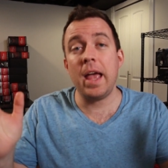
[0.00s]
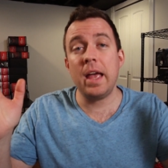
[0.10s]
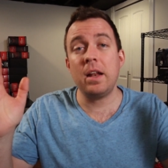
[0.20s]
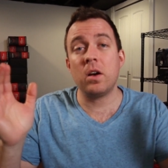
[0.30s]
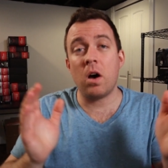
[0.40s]

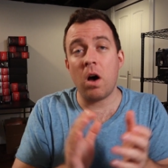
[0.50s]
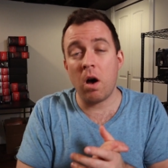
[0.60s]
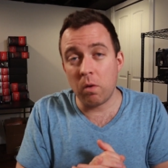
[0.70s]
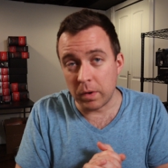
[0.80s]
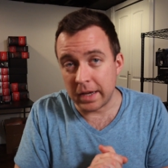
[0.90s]
And
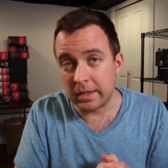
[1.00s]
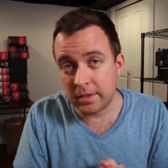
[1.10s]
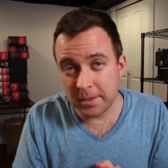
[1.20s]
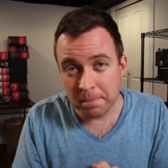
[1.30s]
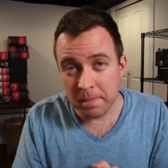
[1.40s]

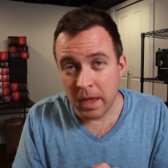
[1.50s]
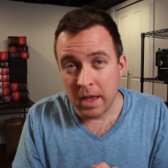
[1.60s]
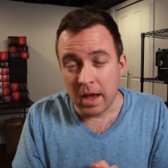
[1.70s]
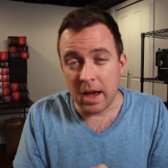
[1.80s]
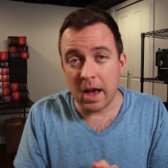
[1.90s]
always
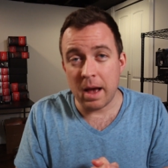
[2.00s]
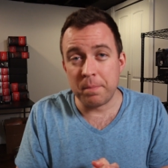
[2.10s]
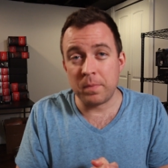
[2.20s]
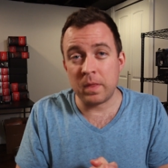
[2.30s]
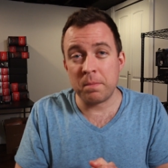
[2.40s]

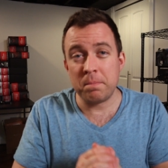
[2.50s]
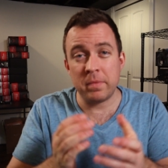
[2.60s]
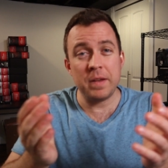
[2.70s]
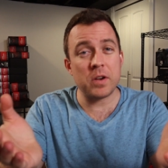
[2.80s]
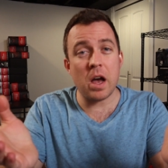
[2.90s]

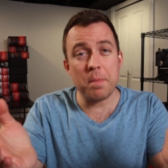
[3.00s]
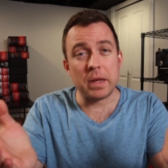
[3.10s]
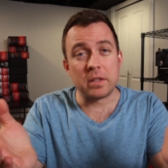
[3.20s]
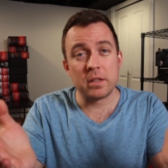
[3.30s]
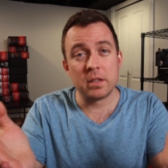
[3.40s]
leave a
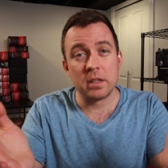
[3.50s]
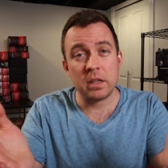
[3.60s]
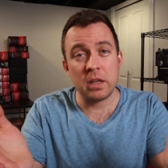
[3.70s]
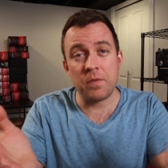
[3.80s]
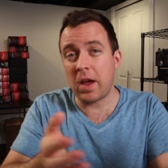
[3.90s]
comment.
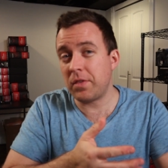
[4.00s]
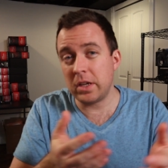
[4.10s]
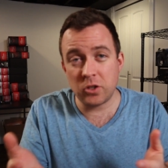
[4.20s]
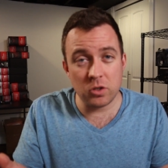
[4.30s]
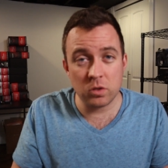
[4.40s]
If you're
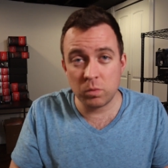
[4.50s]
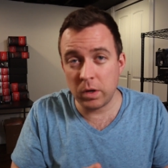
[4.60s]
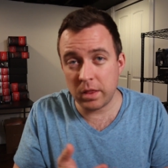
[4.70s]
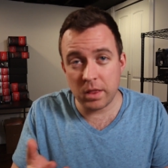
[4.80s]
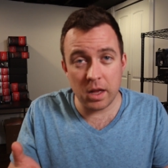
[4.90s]
having issues
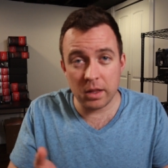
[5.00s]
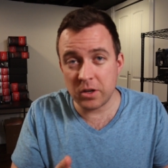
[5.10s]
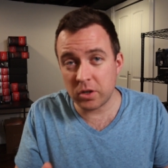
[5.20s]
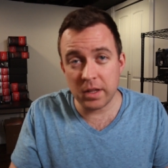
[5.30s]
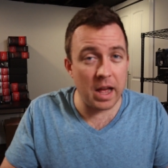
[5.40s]
with
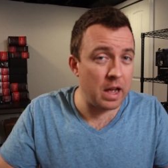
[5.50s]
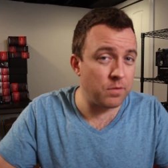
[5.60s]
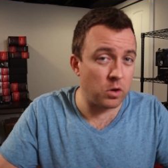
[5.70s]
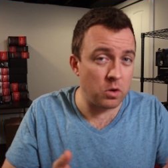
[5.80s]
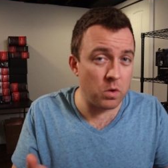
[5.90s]
Ledger
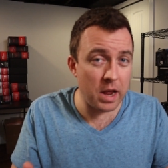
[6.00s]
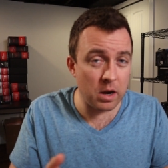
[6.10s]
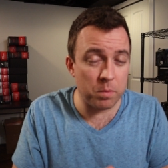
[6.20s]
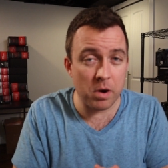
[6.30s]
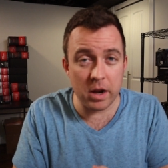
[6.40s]
Live or your
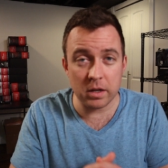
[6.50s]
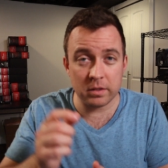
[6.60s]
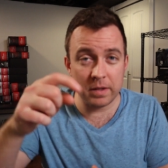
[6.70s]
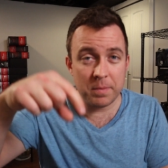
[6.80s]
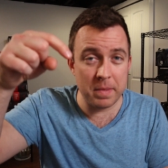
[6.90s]
Nano
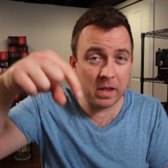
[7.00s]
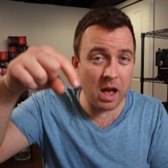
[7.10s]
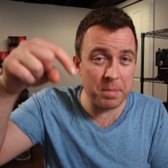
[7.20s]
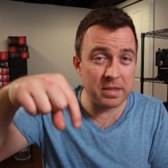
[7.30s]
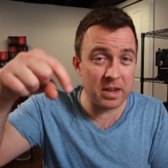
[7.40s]
products, leave them in the
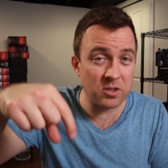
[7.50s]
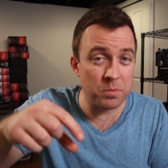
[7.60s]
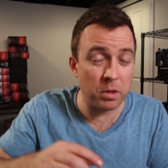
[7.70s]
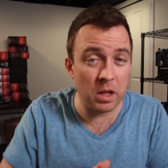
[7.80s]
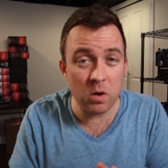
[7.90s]
comment
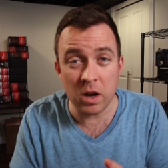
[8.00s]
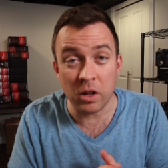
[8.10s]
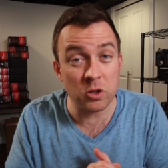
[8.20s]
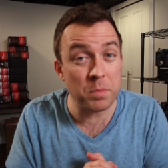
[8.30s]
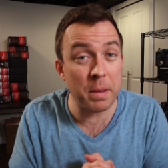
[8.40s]
section below,
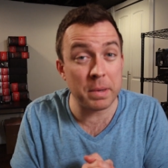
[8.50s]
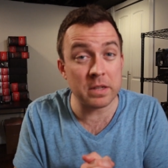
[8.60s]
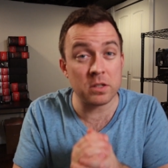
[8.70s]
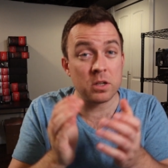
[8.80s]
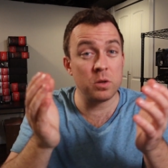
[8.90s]
and I'll do my
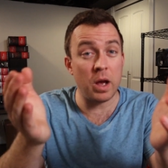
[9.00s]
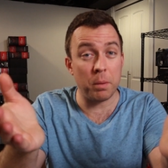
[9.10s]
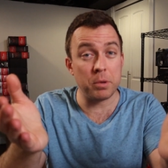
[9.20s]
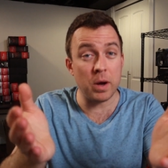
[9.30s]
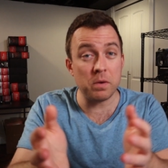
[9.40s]
best to
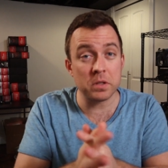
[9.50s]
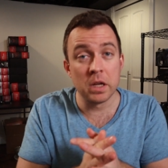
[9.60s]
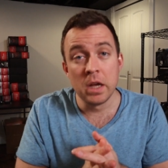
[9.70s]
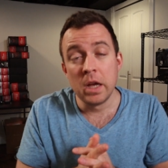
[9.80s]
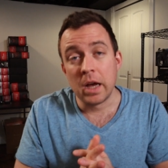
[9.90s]
help you
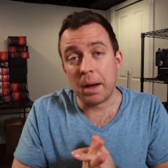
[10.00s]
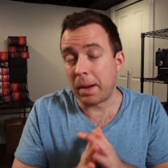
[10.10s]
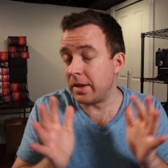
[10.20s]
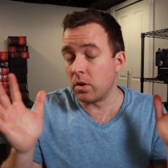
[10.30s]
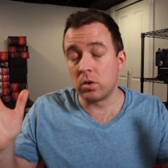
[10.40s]
out.
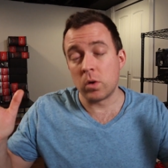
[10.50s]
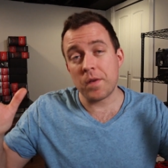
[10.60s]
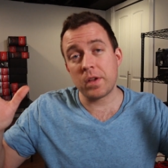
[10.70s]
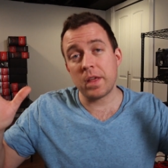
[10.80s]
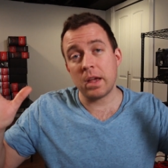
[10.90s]
I don't
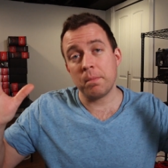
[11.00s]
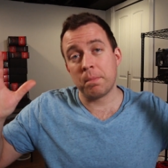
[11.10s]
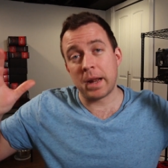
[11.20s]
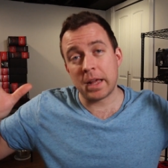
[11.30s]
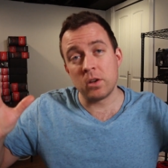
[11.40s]
know everything, but